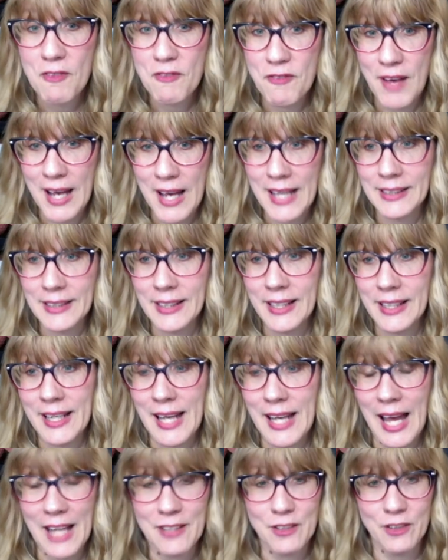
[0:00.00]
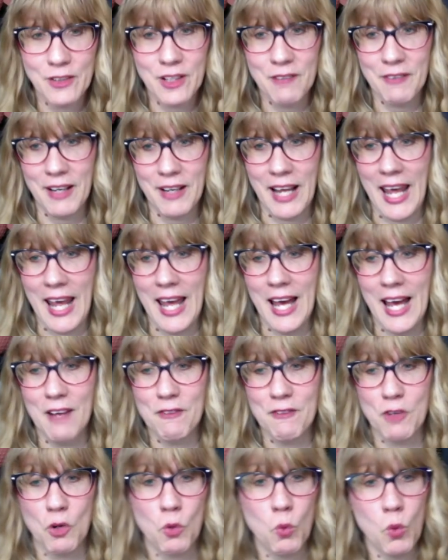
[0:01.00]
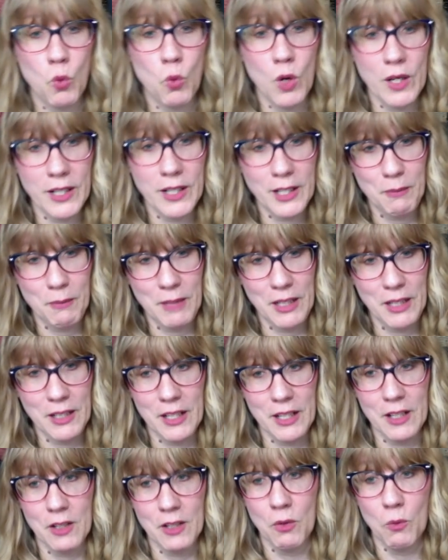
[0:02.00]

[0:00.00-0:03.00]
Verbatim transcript: Finally, I don't even have one in a million.